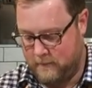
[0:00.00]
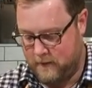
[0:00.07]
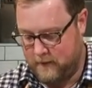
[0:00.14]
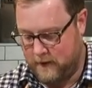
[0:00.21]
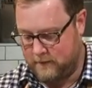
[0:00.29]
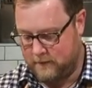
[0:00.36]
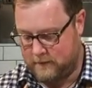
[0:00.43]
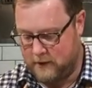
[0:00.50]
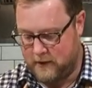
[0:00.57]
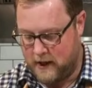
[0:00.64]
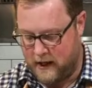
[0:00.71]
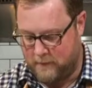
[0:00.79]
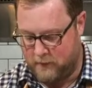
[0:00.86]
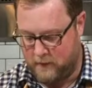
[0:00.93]
And that's a good
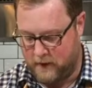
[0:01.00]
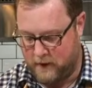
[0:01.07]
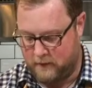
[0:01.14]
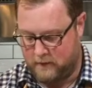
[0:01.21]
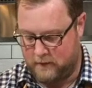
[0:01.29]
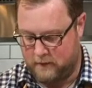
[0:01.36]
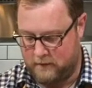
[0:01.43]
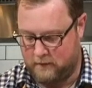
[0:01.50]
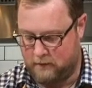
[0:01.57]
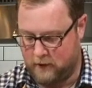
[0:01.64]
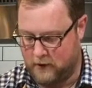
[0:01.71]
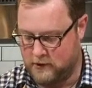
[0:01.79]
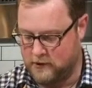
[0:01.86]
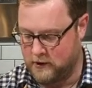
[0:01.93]
complement to
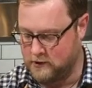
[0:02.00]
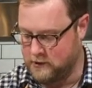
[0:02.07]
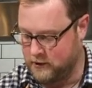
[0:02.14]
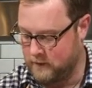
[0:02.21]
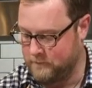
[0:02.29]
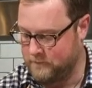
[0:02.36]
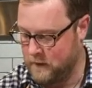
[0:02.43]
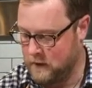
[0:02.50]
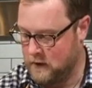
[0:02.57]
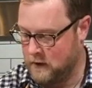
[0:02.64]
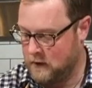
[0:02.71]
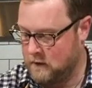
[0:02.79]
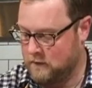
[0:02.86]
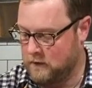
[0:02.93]
our ginger.
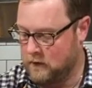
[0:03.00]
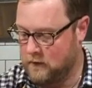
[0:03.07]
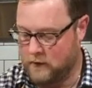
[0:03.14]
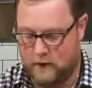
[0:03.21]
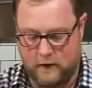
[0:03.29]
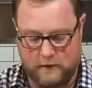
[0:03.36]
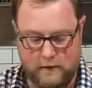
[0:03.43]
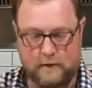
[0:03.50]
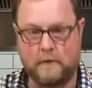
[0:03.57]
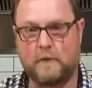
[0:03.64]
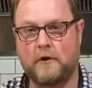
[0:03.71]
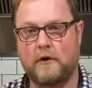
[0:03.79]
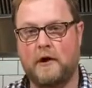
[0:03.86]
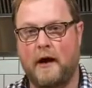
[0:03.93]
So we're using
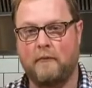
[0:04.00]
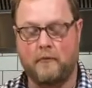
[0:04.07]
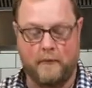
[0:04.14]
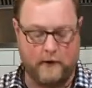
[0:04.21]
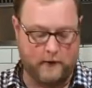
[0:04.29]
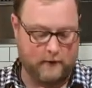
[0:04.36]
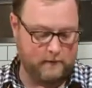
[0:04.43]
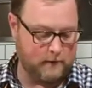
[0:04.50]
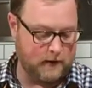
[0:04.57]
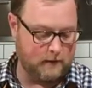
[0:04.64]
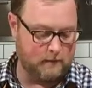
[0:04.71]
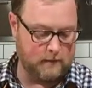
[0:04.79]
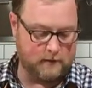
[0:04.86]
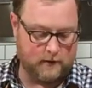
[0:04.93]
some good complementary
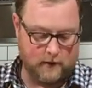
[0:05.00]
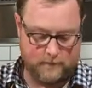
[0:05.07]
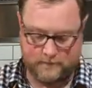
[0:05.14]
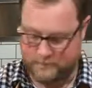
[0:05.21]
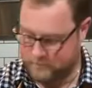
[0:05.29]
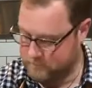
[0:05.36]
flavors here.